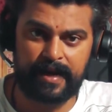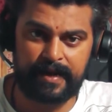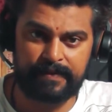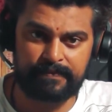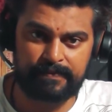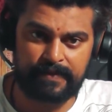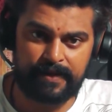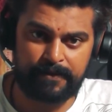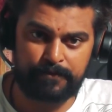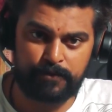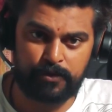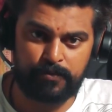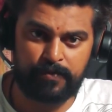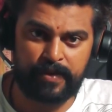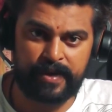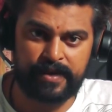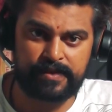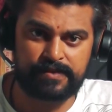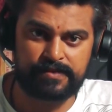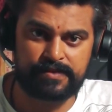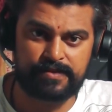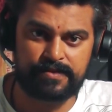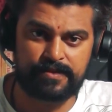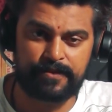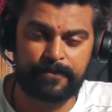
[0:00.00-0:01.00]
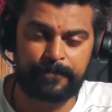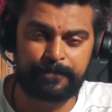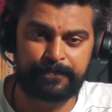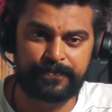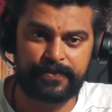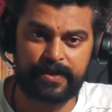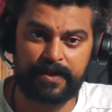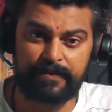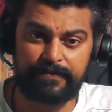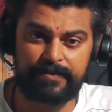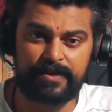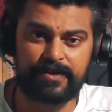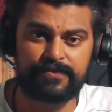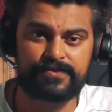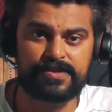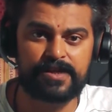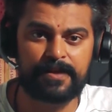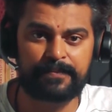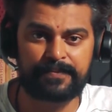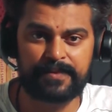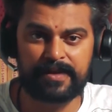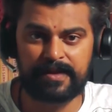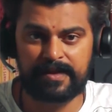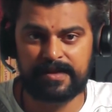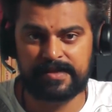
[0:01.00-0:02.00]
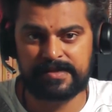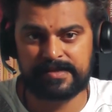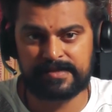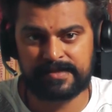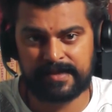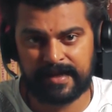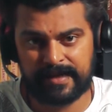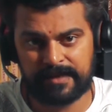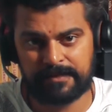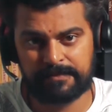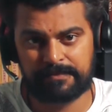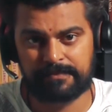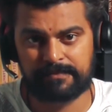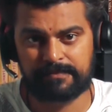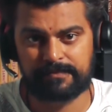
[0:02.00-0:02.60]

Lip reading: at their mobiles, even if something is said